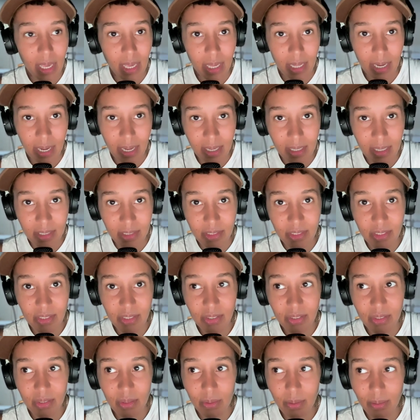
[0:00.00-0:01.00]
And I
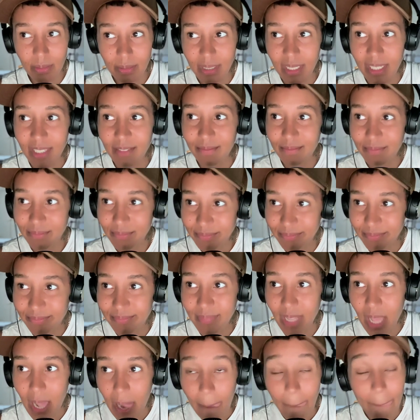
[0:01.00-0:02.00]
understood. I was like,
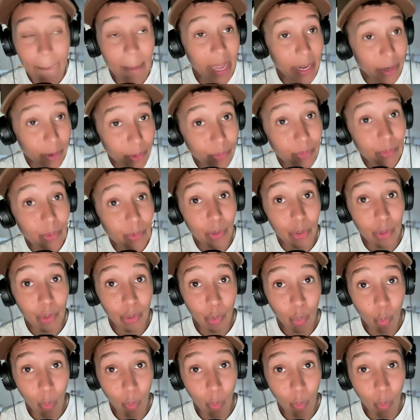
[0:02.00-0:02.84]
I don't